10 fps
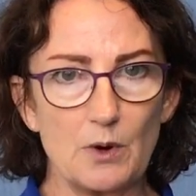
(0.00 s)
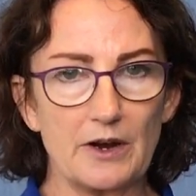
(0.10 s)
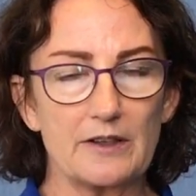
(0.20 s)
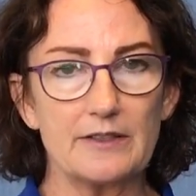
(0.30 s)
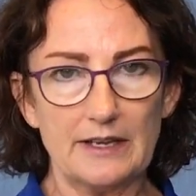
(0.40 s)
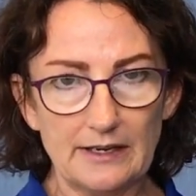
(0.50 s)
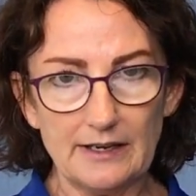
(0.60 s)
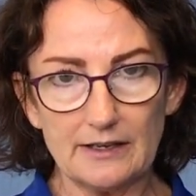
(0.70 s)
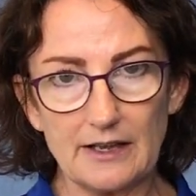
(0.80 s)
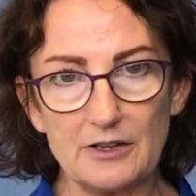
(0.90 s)
work
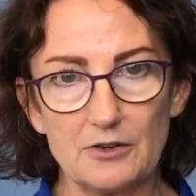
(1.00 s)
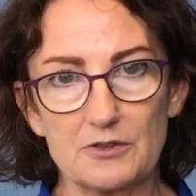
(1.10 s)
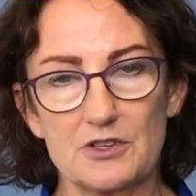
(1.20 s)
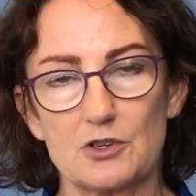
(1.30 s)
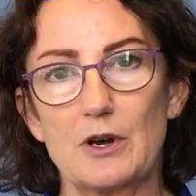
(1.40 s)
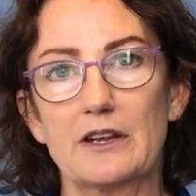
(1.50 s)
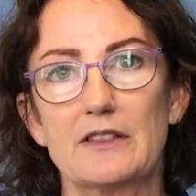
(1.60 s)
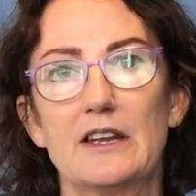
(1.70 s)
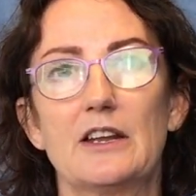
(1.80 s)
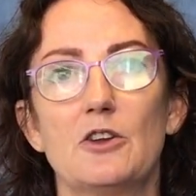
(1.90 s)
thinking that you're
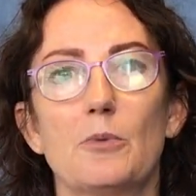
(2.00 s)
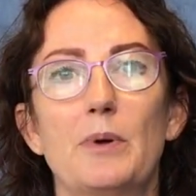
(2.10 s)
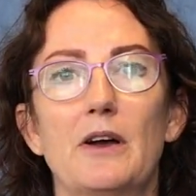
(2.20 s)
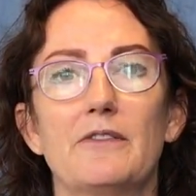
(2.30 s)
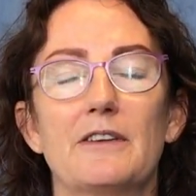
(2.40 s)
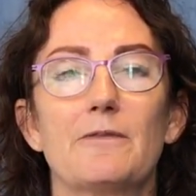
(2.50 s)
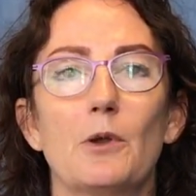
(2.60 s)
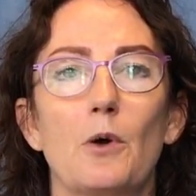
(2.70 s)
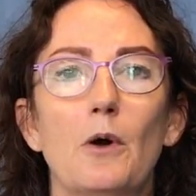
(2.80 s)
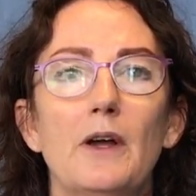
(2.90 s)
strengthening your pelvic
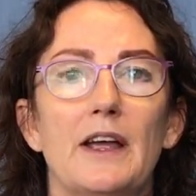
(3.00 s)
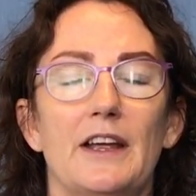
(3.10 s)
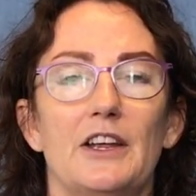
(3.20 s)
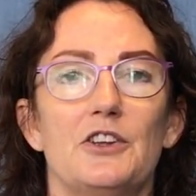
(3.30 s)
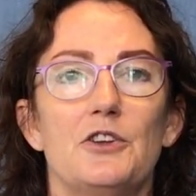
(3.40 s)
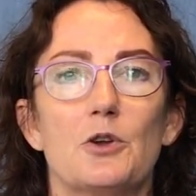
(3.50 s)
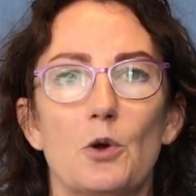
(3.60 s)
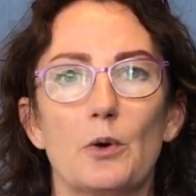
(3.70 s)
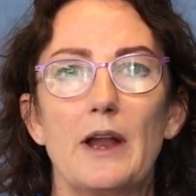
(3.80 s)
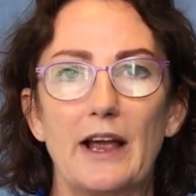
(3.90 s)
floor, you
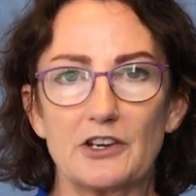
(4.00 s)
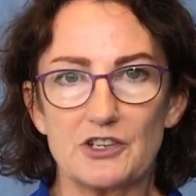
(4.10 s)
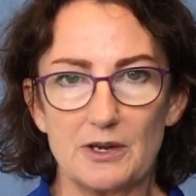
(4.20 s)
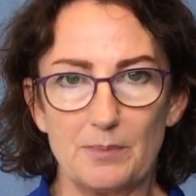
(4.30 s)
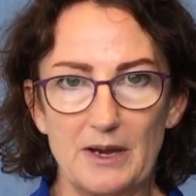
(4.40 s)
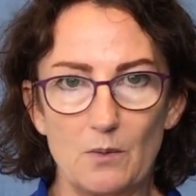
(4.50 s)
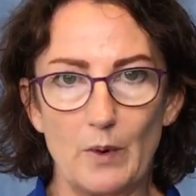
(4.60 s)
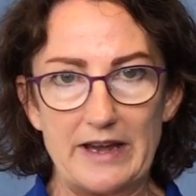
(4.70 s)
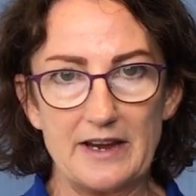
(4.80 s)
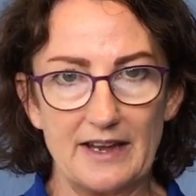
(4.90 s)
could actually be
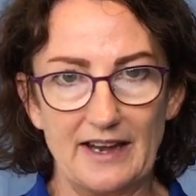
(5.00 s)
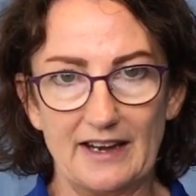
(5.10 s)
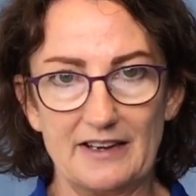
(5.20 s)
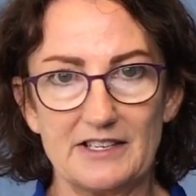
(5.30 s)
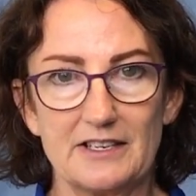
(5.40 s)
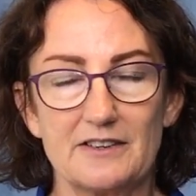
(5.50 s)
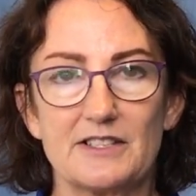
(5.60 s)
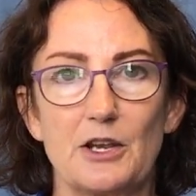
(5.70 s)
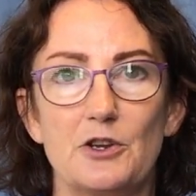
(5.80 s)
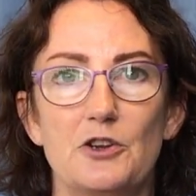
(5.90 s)
weakening it.
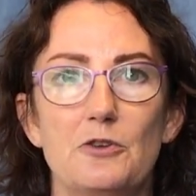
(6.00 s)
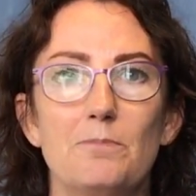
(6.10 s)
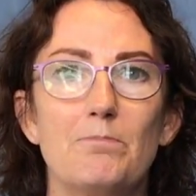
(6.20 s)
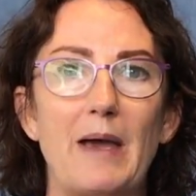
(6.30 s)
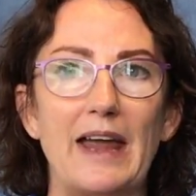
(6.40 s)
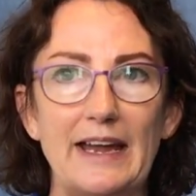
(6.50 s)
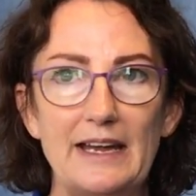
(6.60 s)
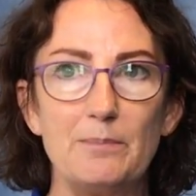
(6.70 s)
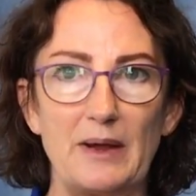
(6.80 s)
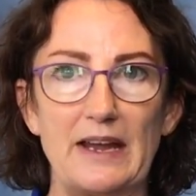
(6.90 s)
So you
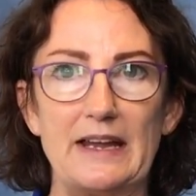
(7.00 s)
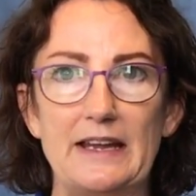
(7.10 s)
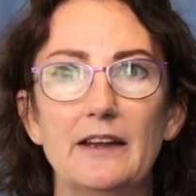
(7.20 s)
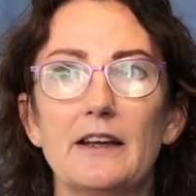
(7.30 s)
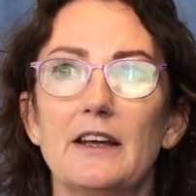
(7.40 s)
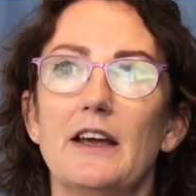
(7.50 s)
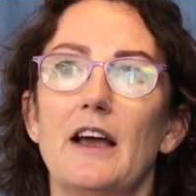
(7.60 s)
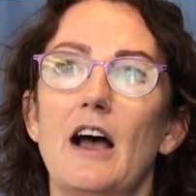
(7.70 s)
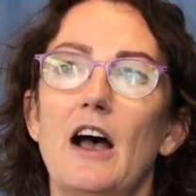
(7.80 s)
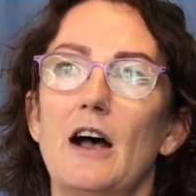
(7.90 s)
may be
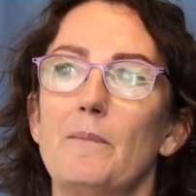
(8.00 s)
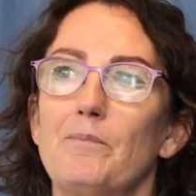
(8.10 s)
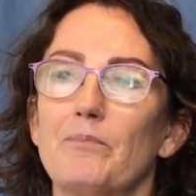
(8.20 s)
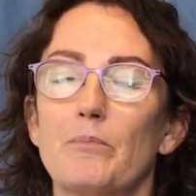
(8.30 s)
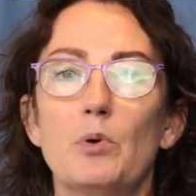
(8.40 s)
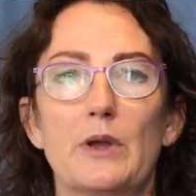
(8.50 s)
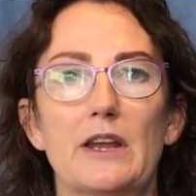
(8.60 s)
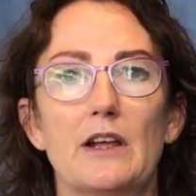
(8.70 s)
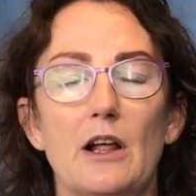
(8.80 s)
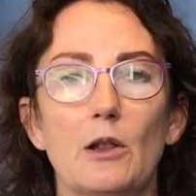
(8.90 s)

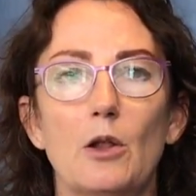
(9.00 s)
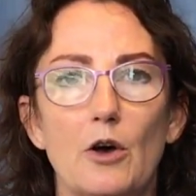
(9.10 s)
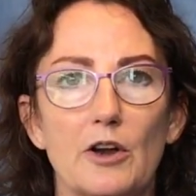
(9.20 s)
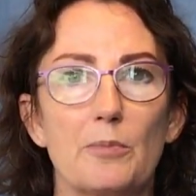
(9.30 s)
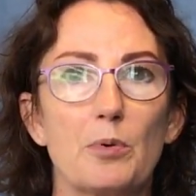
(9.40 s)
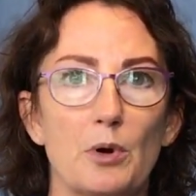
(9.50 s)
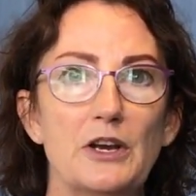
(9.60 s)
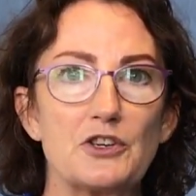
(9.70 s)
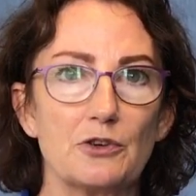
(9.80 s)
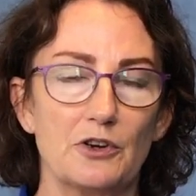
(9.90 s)
putting a lot of
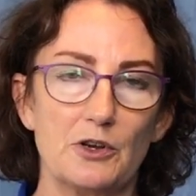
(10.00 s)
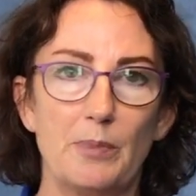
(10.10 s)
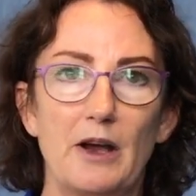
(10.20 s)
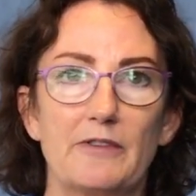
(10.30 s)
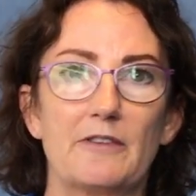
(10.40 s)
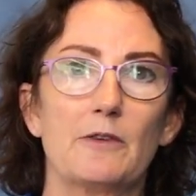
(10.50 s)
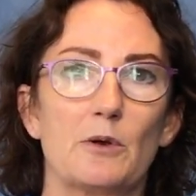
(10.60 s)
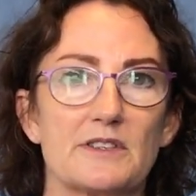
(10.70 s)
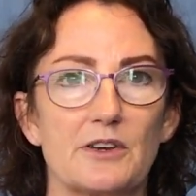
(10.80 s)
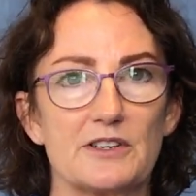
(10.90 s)
pressure on your pelvic
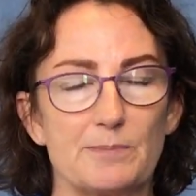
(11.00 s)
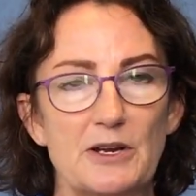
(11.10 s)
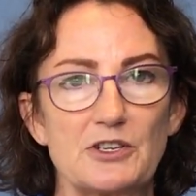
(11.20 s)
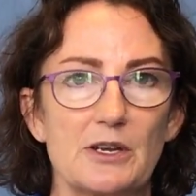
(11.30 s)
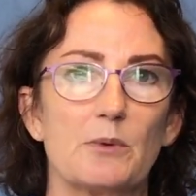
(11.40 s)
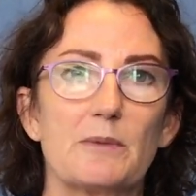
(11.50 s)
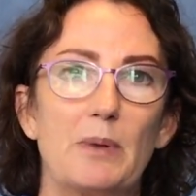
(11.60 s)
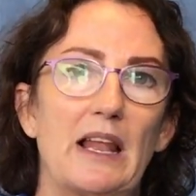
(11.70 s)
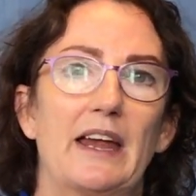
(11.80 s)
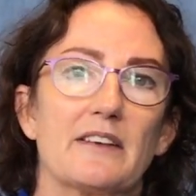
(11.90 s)
floor. So especially with
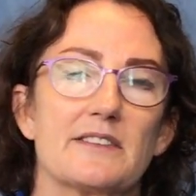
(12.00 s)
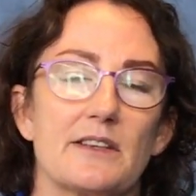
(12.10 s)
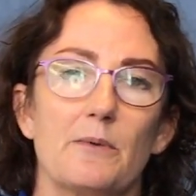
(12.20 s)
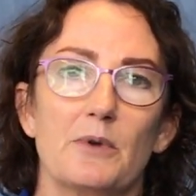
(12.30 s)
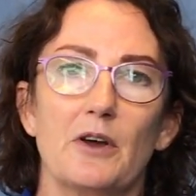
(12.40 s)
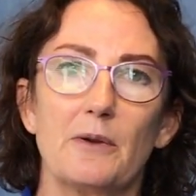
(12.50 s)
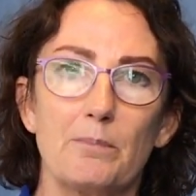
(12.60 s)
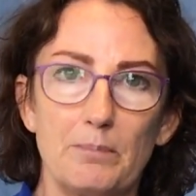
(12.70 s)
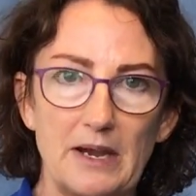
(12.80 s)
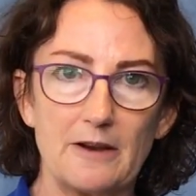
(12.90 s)
planks. So I'm not a
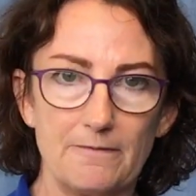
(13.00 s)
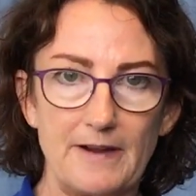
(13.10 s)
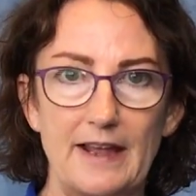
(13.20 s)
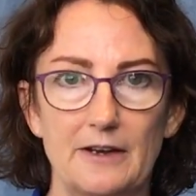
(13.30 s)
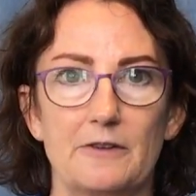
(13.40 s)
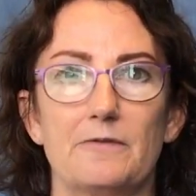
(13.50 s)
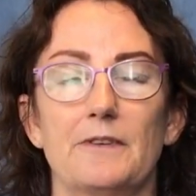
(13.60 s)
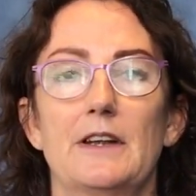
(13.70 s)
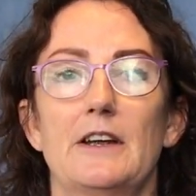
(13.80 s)
big fan of